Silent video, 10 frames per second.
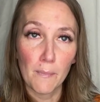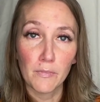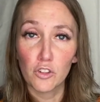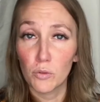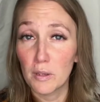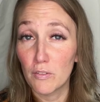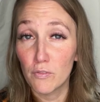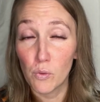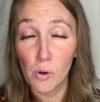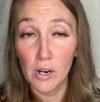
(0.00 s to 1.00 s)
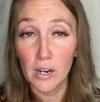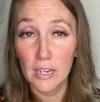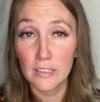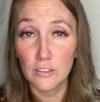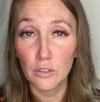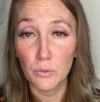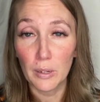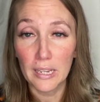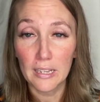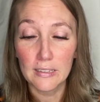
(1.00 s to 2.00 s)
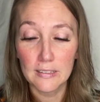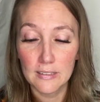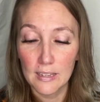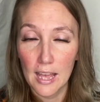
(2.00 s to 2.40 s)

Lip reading: she'll be 4 in 2 weeks,